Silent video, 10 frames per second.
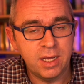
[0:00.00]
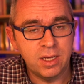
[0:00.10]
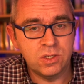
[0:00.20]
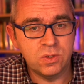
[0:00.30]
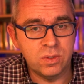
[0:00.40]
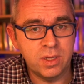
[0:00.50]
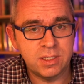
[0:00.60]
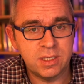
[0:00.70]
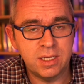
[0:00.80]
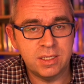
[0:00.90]
So
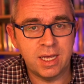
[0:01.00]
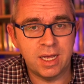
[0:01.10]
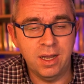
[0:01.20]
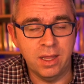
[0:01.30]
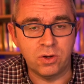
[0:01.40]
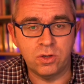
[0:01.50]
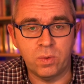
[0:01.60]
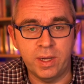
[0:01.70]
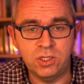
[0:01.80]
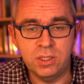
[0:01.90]
this is another good
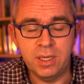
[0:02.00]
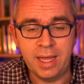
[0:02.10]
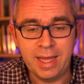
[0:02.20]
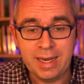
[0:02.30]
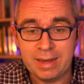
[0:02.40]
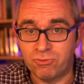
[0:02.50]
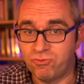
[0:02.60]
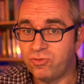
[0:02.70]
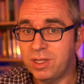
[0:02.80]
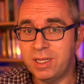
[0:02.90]
question. It
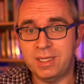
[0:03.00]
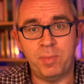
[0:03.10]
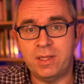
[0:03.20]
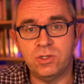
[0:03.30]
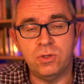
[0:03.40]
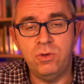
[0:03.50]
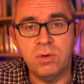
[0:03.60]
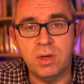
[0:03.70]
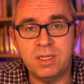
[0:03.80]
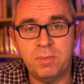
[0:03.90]
really depends on
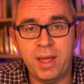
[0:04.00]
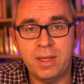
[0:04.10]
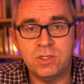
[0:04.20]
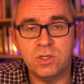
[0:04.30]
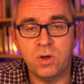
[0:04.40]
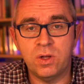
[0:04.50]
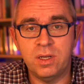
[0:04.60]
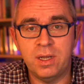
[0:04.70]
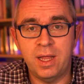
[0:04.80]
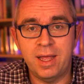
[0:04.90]
you. It depends
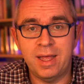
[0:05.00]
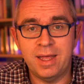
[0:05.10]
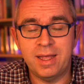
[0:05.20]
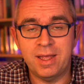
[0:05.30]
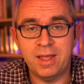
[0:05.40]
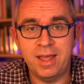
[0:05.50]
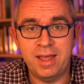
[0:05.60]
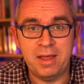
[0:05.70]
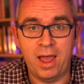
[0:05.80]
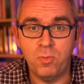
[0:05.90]
on
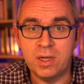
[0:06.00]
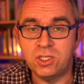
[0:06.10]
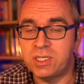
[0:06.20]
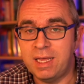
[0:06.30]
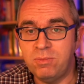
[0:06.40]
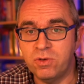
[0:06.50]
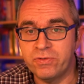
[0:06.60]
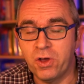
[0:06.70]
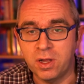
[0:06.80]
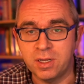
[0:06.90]
how much time
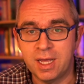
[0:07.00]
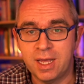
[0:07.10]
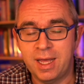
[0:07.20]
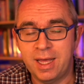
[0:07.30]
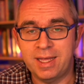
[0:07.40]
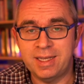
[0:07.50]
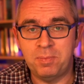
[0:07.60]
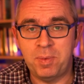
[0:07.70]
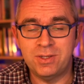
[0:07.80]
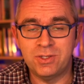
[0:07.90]
you've got. It
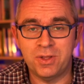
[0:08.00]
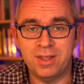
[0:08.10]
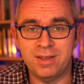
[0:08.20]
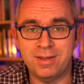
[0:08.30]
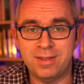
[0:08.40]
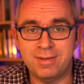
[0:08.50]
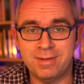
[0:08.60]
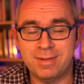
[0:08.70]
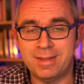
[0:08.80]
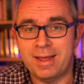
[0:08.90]
depends on
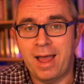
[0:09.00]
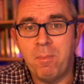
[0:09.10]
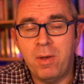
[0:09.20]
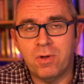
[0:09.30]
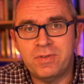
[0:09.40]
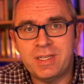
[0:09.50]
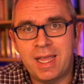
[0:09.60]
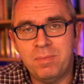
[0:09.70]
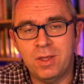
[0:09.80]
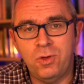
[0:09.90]
the amount of
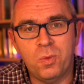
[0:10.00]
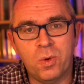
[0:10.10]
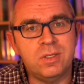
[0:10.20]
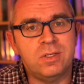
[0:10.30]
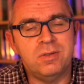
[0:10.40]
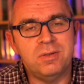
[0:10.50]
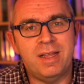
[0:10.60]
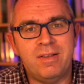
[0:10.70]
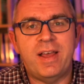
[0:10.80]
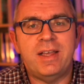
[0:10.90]
time that you want to
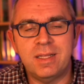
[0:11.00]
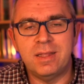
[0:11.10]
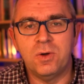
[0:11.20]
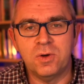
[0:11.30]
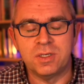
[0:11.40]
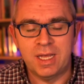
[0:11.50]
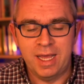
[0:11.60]
invest in the course.